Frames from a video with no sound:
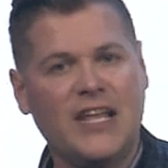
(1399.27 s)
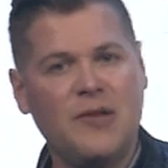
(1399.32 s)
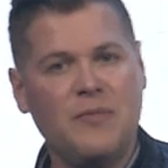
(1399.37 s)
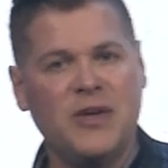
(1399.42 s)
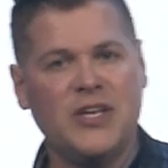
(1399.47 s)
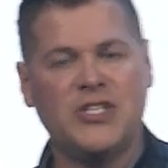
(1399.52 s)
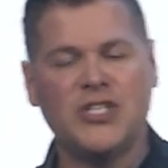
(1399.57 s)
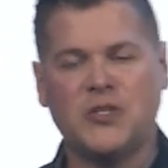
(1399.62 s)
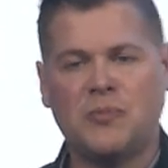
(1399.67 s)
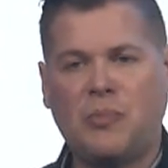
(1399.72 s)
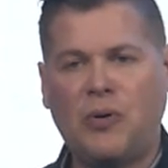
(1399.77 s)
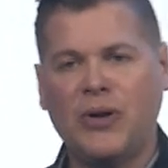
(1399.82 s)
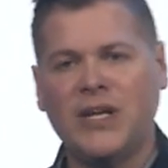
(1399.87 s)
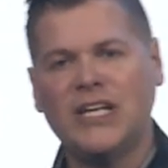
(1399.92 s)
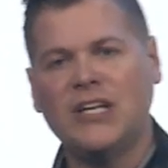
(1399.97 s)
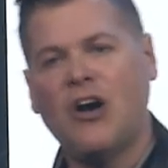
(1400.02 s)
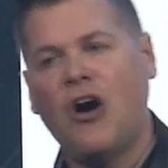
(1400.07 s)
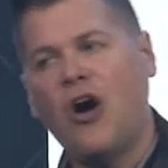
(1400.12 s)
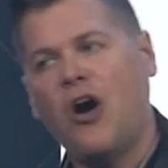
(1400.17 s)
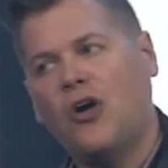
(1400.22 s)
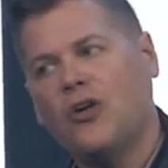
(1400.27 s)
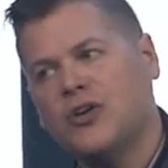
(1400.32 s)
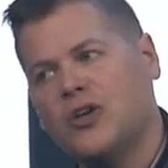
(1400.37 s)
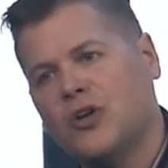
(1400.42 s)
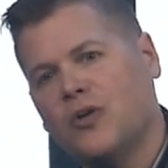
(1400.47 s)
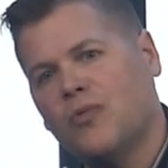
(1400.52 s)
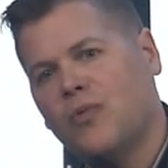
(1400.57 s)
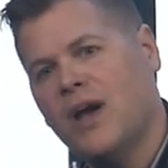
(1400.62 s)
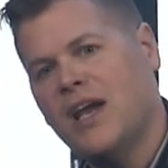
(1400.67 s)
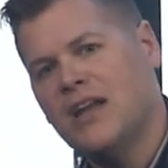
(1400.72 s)
image is putting all
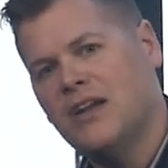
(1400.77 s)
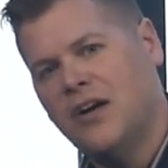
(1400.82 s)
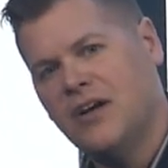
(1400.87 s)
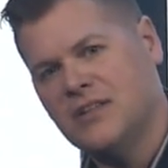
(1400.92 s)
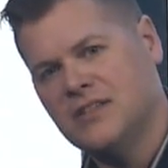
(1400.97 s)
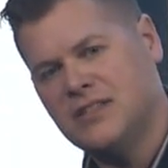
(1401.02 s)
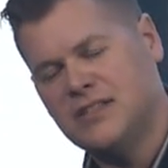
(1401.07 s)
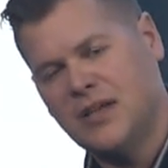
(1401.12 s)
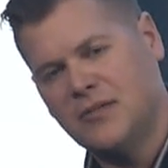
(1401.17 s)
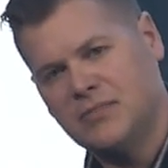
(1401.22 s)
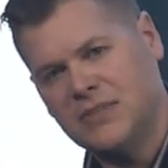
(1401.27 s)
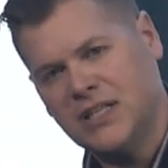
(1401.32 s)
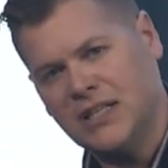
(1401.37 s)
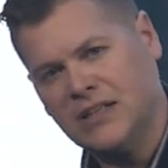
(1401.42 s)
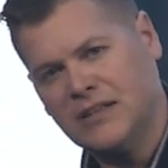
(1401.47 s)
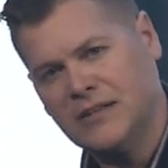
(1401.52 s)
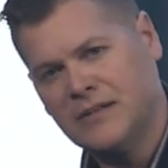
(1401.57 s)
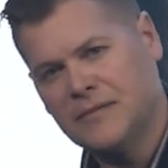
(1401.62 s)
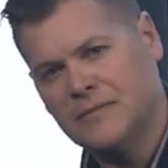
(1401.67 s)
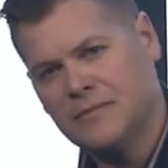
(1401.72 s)
your weight on something.